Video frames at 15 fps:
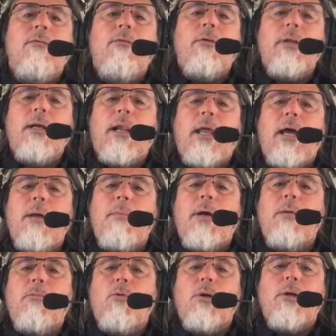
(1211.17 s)
for the climb
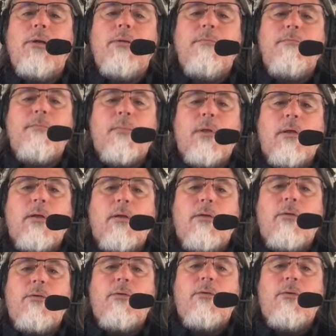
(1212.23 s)
upward
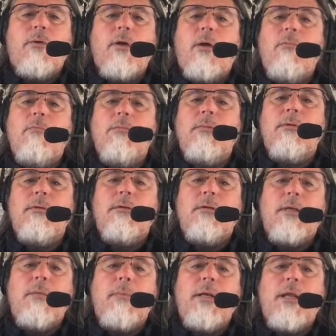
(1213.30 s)
to
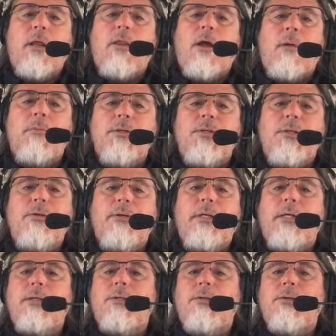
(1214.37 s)
give me another opportunity